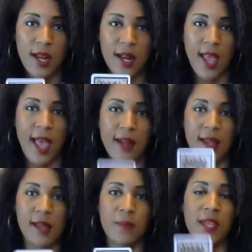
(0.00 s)

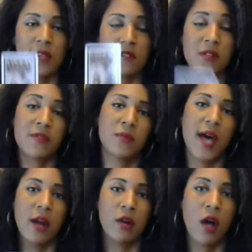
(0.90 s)
and being in service to a
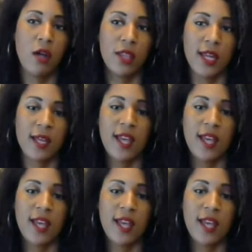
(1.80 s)
higher calling.